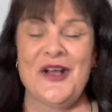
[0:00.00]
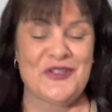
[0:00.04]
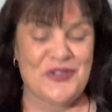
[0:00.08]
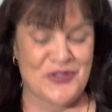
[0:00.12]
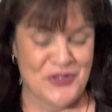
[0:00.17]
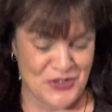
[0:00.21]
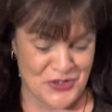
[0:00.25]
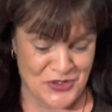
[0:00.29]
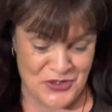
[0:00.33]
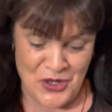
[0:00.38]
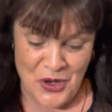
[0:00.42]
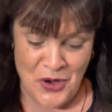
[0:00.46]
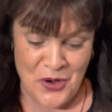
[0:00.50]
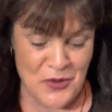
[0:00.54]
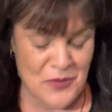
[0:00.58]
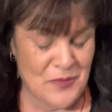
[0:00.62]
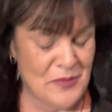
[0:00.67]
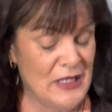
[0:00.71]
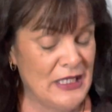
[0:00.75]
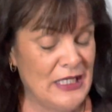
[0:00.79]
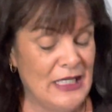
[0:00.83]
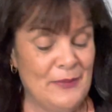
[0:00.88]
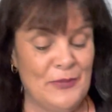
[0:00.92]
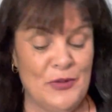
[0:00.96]
So
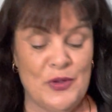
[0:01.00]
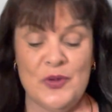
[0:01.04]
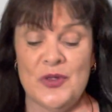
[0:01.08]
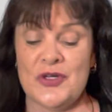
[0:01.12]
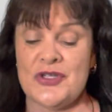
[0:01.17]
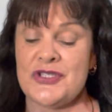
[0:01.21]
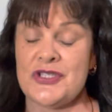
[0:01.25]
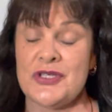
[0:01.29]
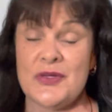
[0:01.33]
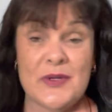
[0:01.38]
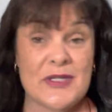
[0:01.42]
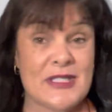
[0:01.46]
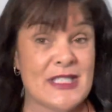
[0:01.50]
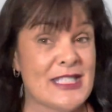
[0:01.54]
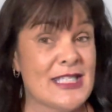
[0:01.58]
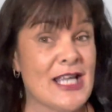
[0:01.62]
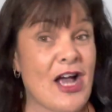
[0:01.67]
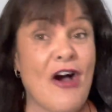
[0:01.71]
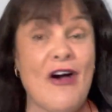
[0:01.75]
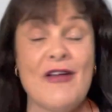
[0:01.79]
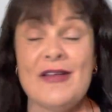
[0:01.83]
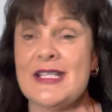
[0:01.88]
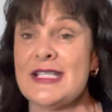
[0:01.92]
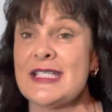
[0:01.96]
it's
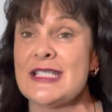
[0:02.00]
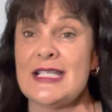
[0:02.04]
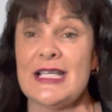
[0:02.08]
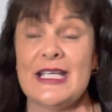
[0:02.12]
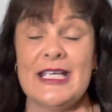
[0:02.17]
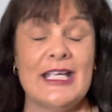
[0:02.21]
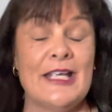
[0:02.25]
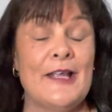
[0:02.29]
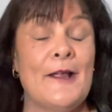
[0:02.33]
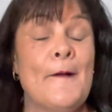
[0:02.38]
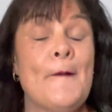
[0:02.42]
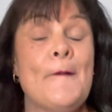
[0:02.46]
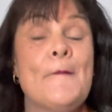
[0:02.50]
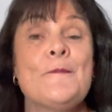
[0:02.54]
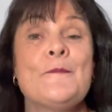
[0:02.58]
honestly,